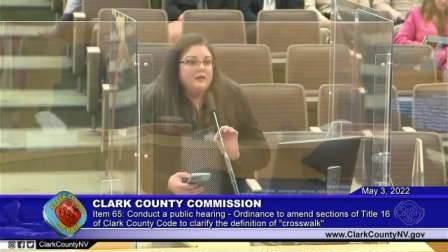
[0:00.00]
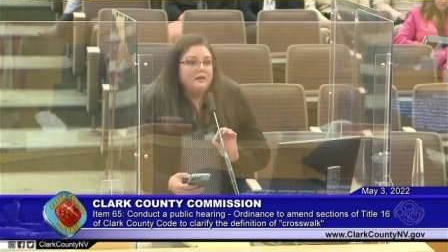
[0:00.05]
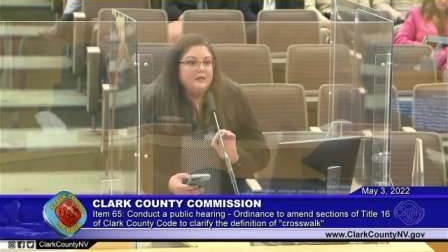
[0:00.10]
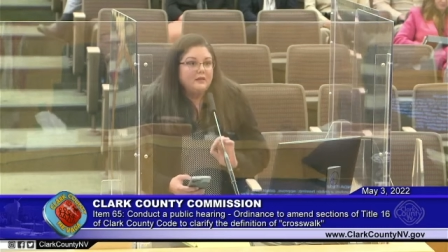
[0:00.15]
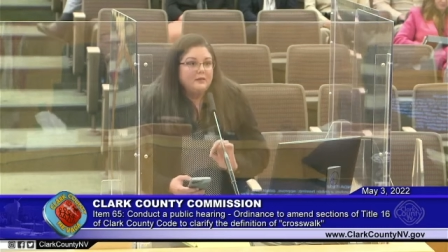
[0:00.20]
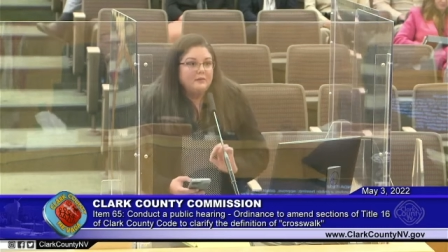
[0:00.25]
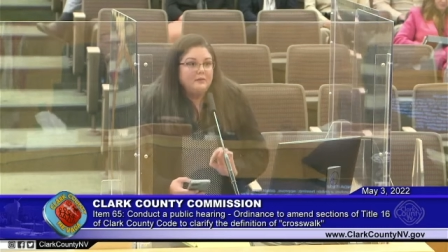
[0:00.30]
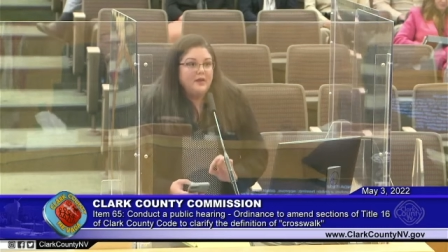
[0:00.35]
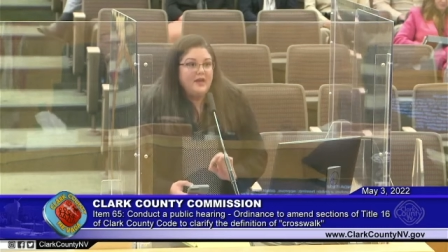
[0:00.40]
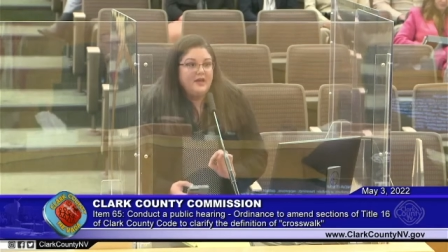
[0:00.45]

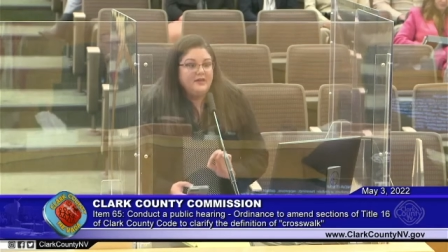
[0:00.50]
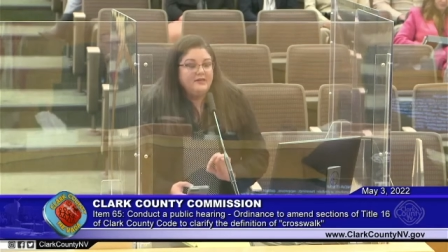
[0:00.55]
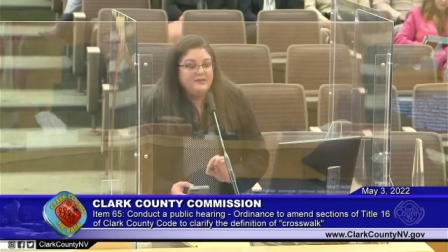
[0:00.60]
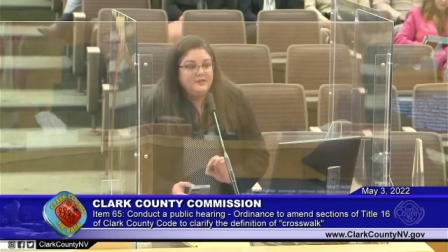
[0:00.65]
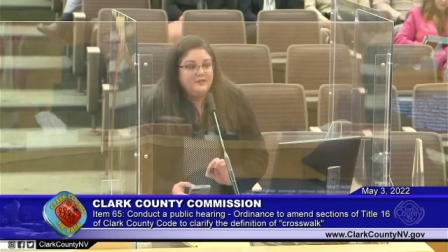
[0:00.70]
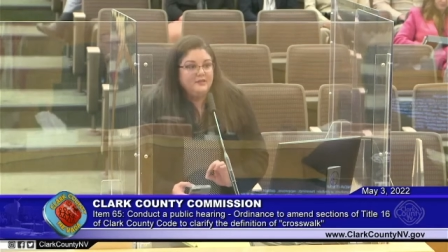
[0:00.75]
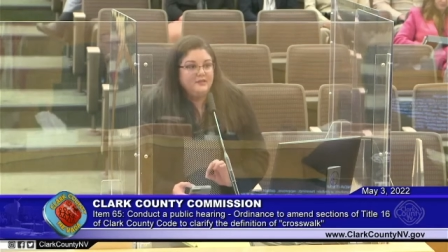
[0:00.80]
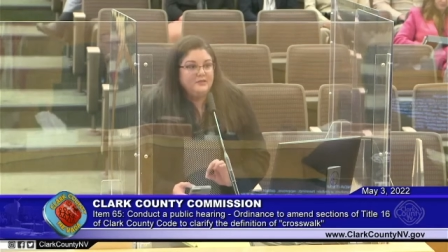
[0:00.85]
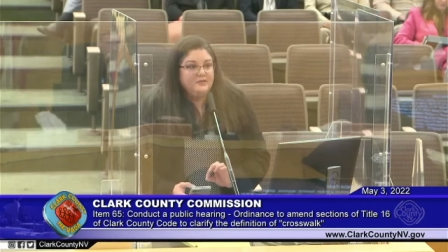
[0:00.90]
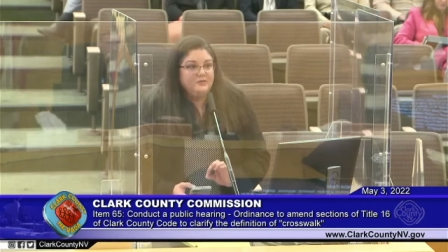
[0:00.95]
Passing
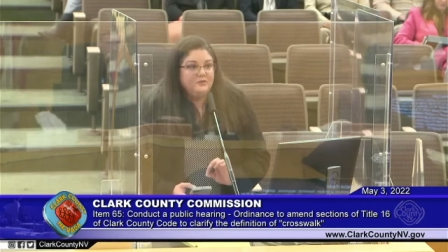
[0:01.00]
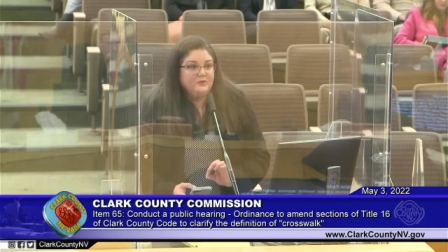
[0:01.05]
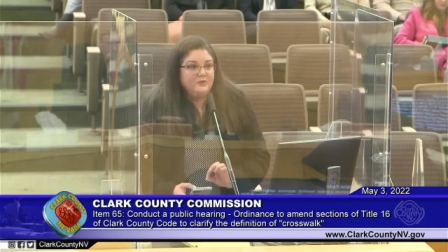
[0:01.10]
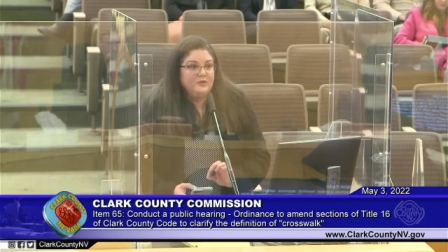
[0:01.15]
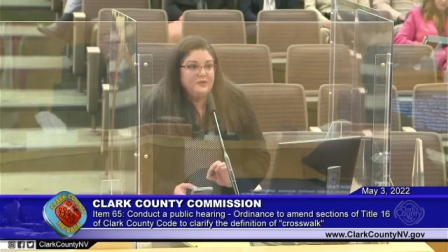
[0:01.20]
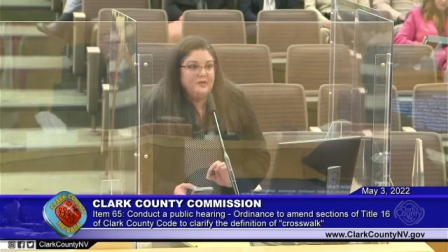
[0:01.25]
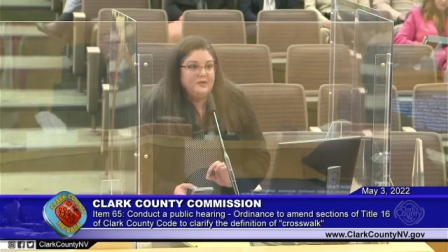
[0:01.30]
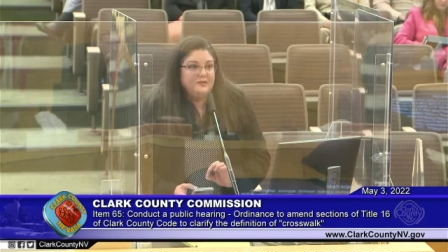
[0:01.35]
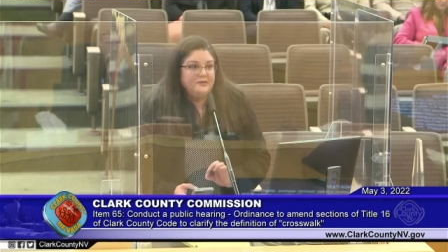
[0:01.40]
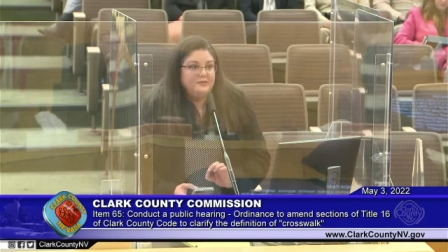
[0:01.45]
this
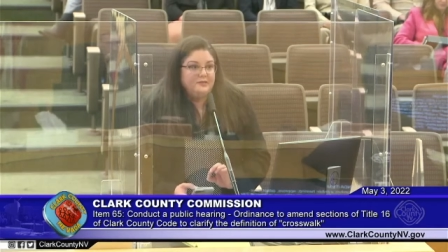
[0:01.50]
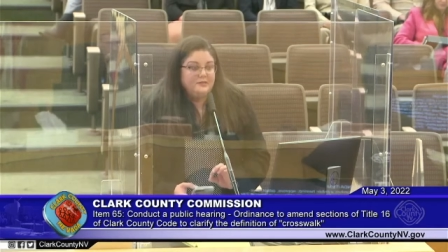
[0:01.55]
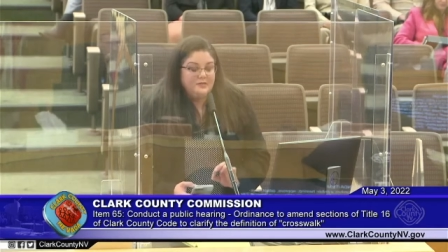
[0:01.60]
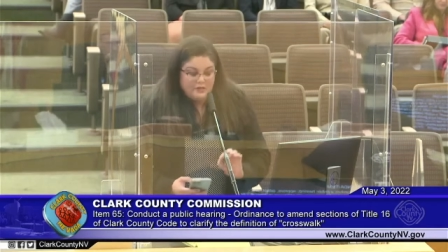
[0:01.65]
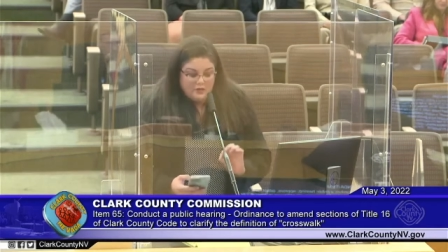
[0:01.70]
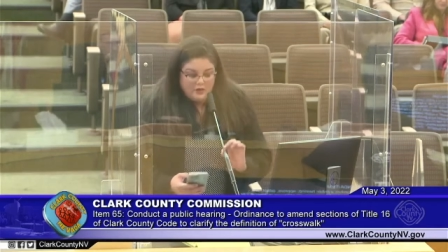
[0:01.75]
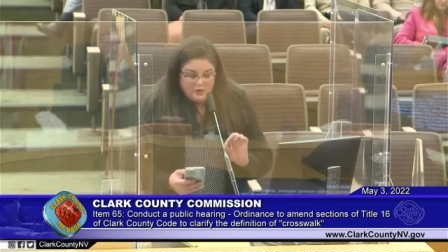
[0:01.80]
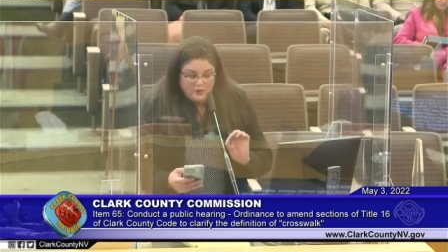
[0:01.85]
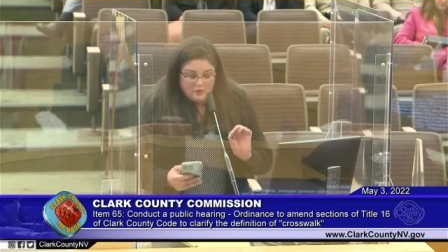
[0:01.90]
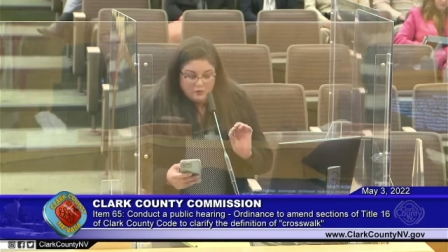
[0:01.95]
ordinance
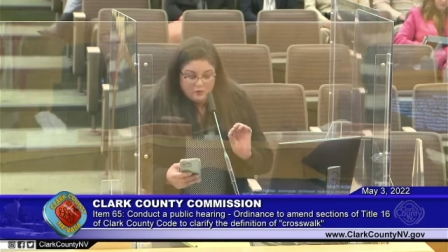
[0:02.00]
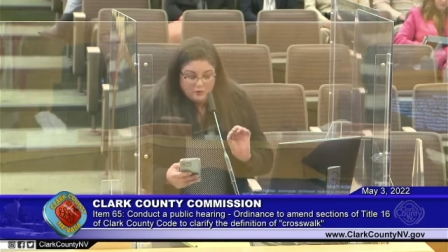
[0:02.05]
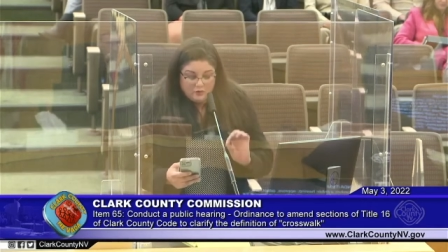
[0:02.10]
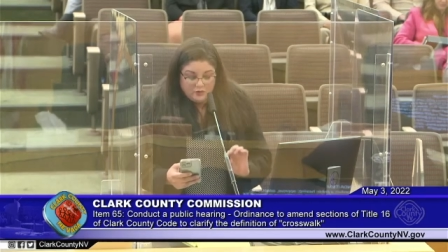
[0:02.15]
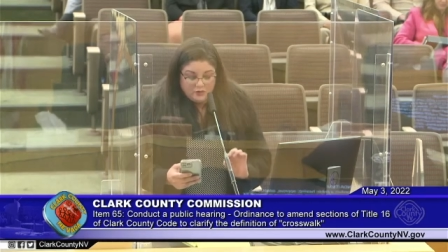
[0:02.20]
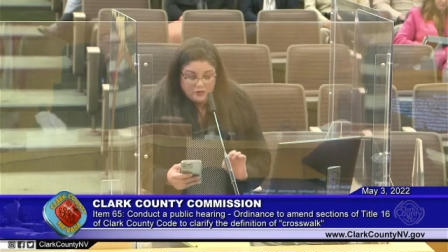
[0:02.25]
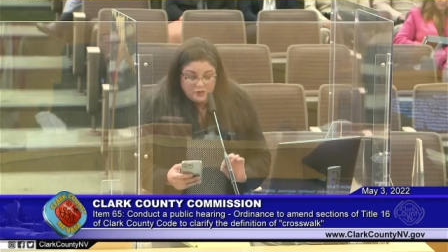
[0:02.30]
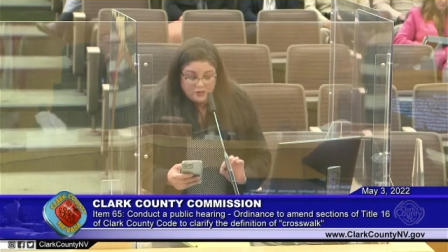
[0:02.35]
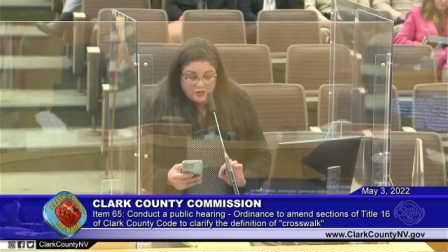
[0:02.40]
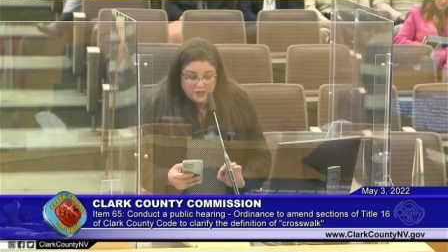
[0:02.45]
will
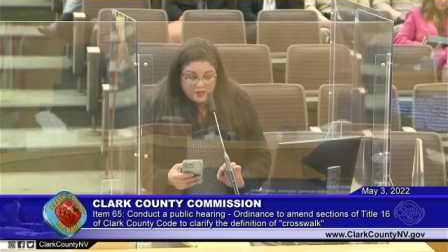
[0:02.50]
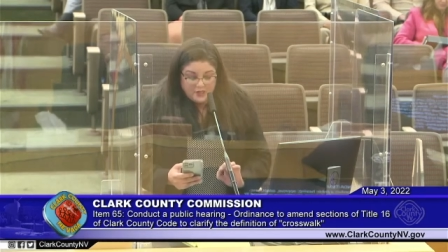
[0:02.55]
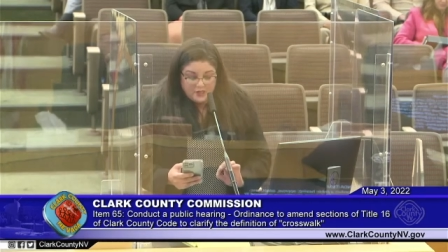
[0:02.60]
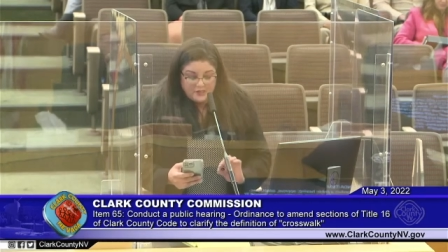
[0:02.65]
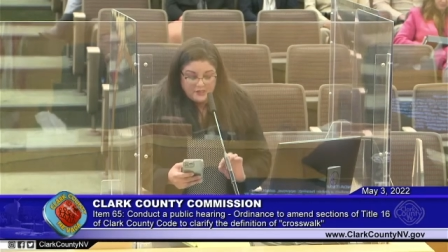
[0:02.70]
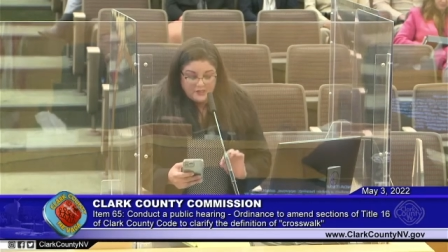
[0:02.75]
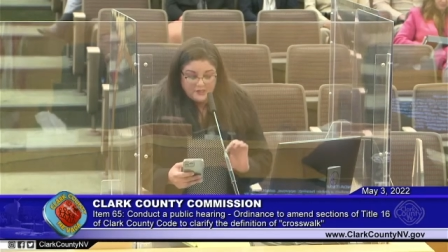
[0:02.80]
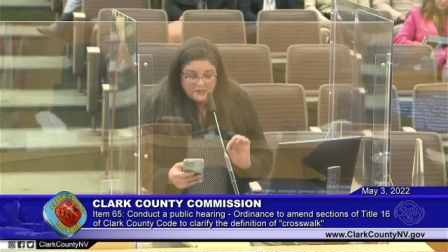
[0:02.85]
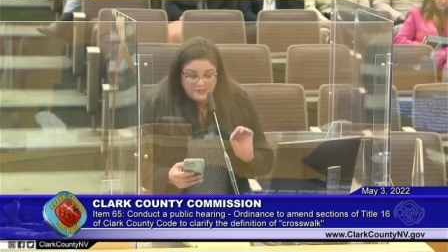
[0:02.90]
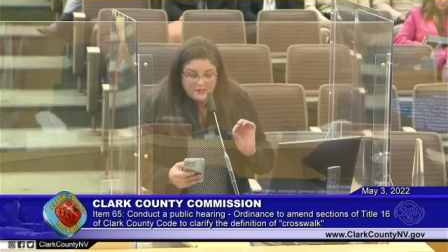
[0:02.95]

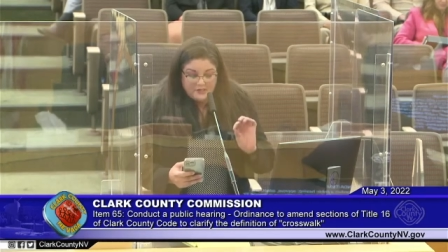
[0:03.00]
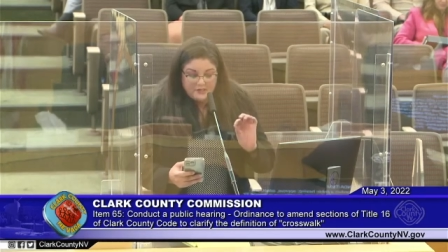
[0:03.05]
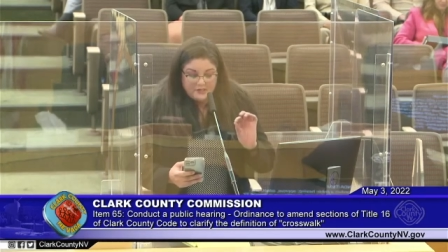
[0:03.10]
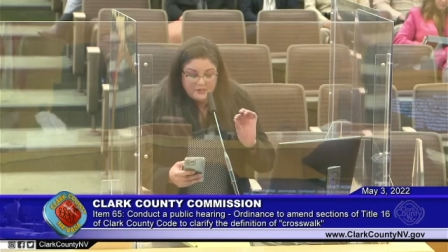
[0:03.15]
just